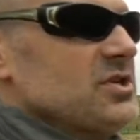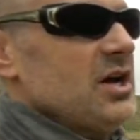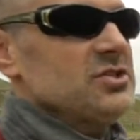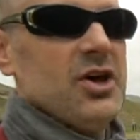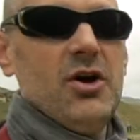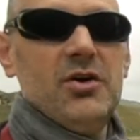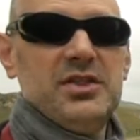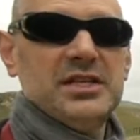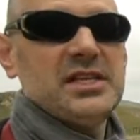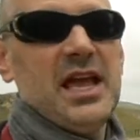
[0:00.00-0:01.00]
also, in
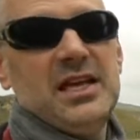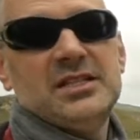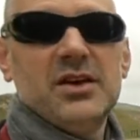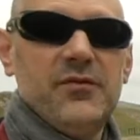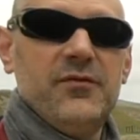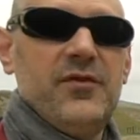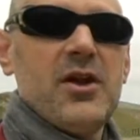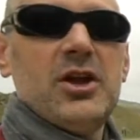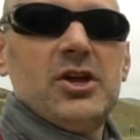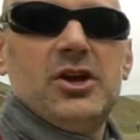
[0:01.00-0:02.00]
this case, a
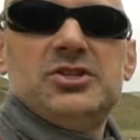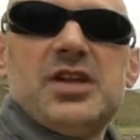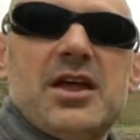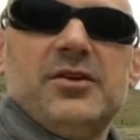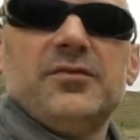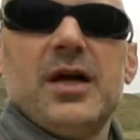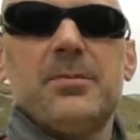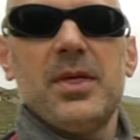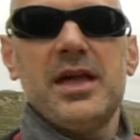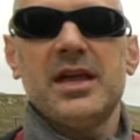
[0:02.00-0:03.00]
very good channel
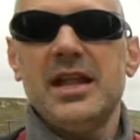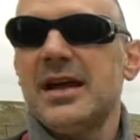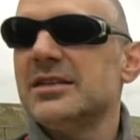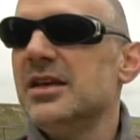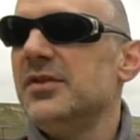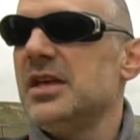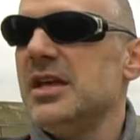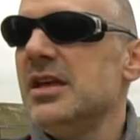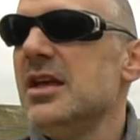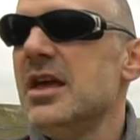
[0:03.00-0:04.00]
floodplain
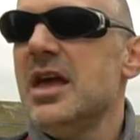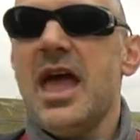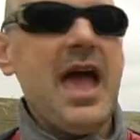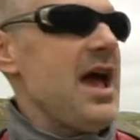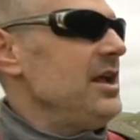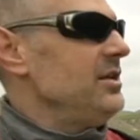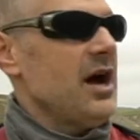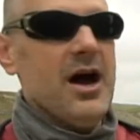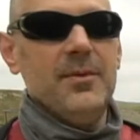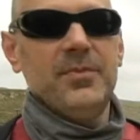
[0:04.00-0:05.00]
connectivity, and
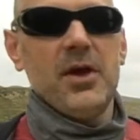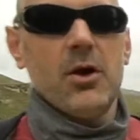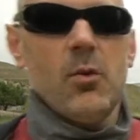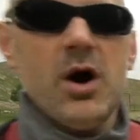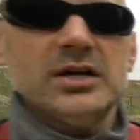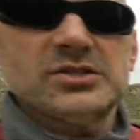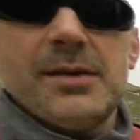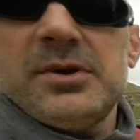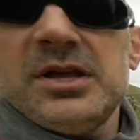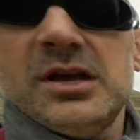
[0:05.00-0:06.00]
there are walls. So
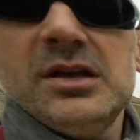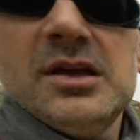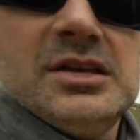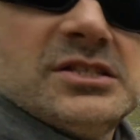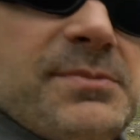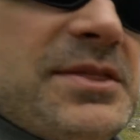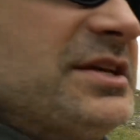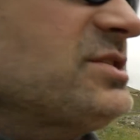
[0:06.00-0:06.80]
I'm going to spin this